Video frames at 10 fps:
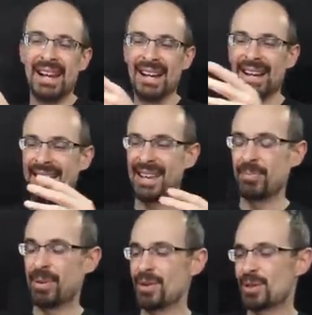
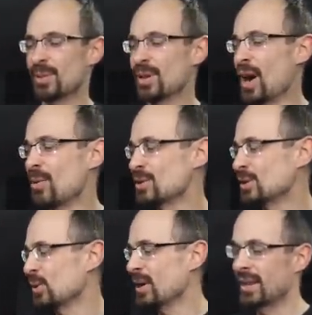In previous video, I was
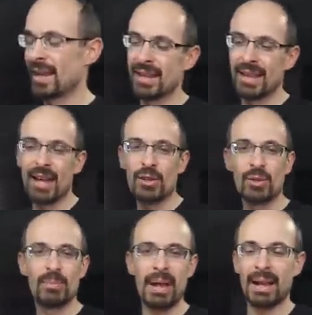talking that I
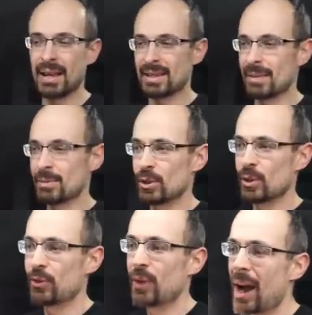should make like some sort of